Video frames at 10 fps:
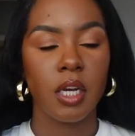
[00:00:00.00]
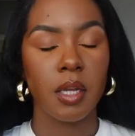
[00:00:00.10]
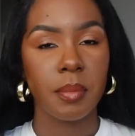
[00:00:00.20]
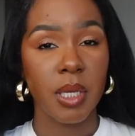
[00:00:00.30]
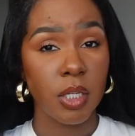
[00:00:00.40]

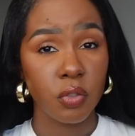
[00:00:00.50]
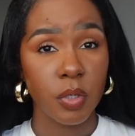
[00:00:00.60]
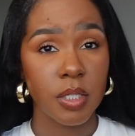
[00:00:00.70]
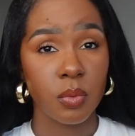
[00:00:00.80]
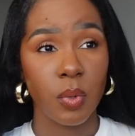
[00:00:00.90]
on
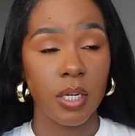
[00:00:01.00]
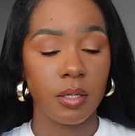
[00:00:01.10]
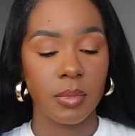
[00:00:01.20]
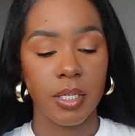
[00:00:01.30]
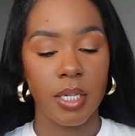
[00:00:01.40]
Pinterest
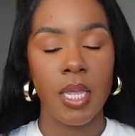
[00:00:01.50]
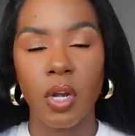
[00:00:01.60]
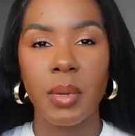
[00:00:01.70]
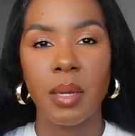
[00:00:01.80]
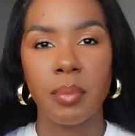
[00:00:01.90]
randomly.
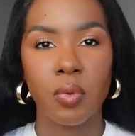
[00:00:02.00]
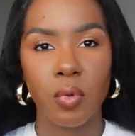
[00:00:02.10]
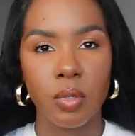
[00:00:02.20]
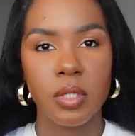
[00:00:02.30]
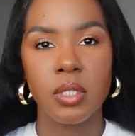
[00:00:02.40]
One of my
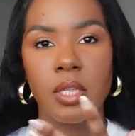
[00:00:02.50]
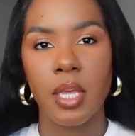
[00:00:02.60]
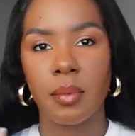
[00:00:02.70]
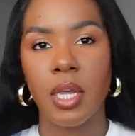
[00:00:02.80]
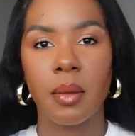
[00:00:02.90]
boards
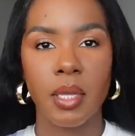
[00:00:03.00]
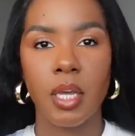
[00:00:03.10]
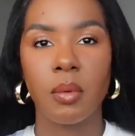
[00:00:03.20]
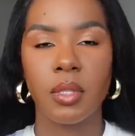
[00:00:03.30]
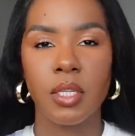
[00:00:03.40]
kept coming
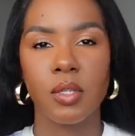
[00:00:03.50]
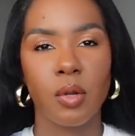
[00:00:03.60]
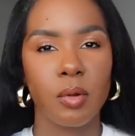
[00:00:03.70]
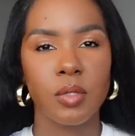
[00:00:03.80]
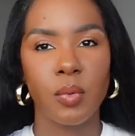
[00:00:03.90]
up with these
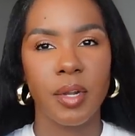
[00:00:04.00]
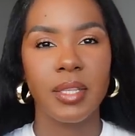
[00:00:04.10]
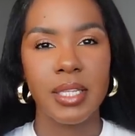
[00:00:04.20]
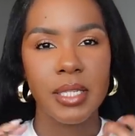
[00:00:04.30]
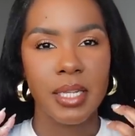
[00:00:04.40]
girls
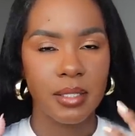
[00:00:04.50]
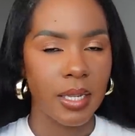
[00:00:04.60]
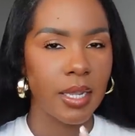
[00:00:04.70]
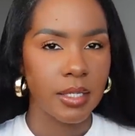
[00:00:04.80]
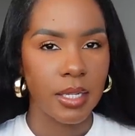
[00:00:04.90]
wearing this
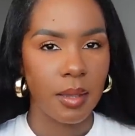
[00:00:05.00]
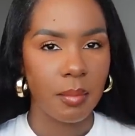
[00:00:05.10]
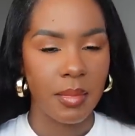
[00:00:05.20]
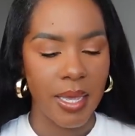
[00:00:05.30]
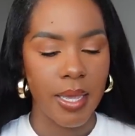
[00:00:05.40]
exact
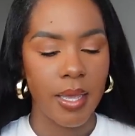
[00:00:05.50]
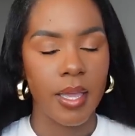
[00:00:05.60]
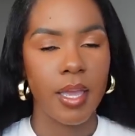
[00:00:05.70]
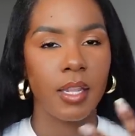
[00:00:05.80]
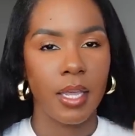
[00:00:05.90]
same
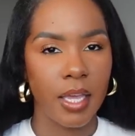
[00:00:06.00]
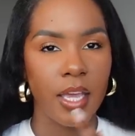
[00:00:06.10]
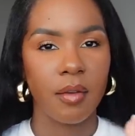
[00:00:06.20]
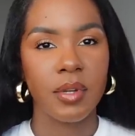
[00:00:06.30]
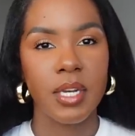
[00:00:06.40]
bag. Like
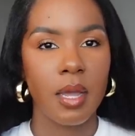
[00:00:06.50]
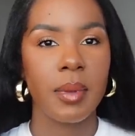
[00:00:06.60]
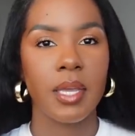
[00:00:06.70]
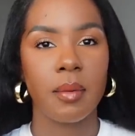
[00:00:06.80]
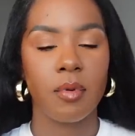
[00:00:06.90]
every time
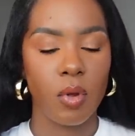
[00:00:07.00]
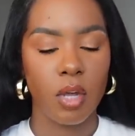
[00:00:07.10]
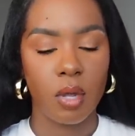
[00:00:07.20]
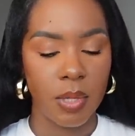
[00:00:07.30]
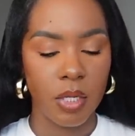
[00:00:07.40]
I kept
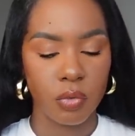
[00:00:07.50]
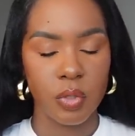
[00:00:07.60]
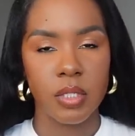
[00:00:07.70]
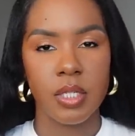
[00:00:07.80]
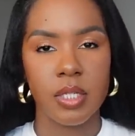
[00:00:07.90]
going on
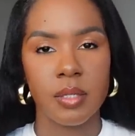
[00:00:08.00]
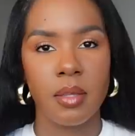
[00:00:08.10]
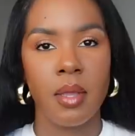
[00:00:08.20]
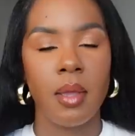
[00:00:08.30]
Pinterest, this